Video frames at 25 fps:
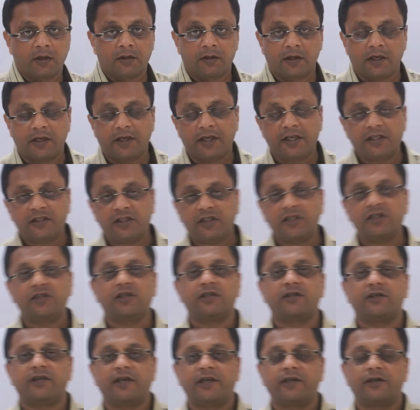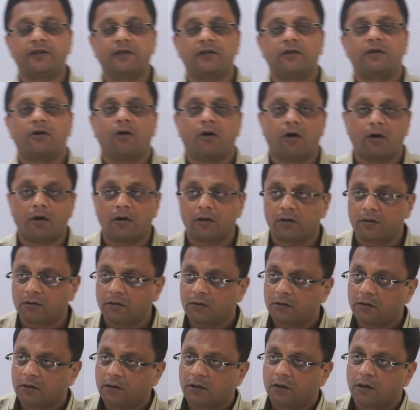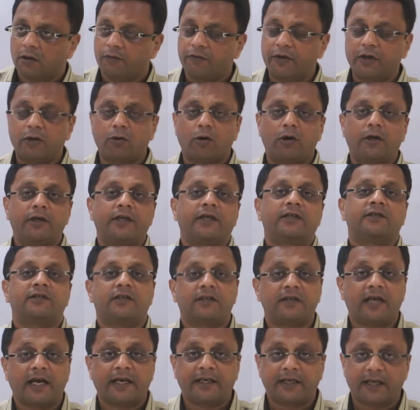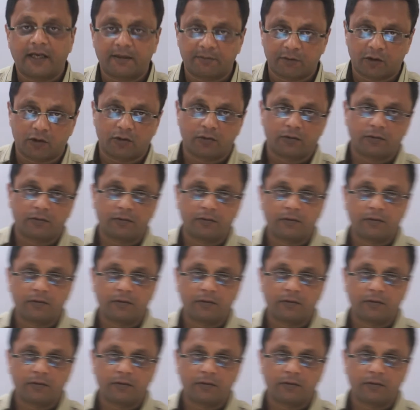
The DC generator, or we call it as a dynamo,